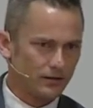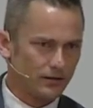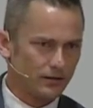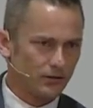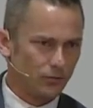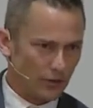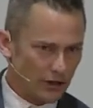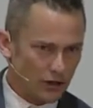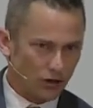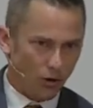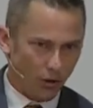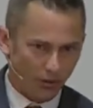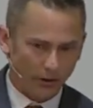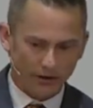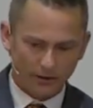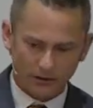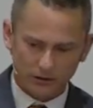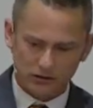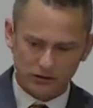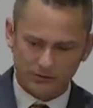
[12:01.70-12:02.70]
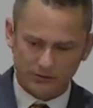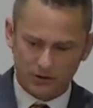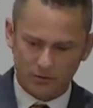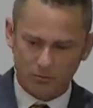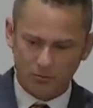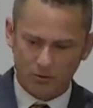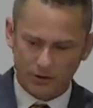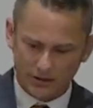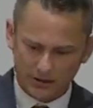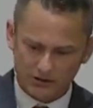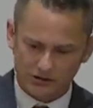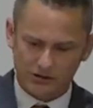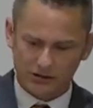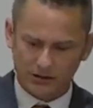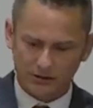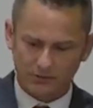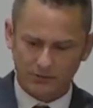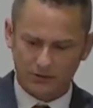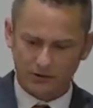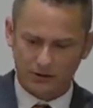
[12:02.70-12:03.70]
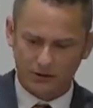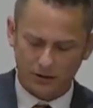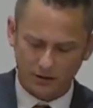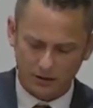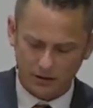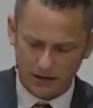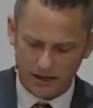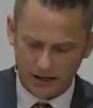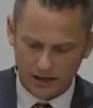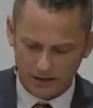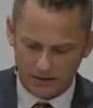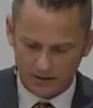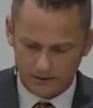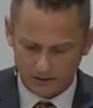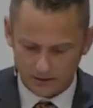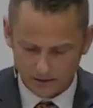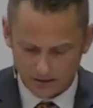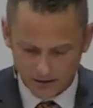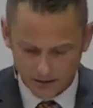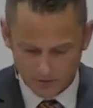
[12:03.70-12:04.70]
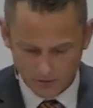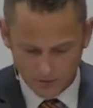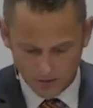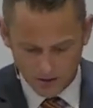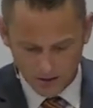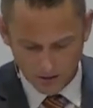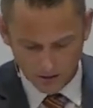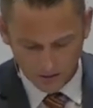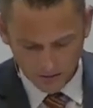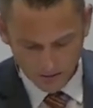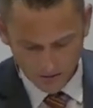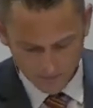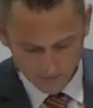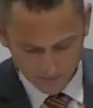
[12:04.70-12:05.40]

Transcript: recoils from what is sinful and wrong.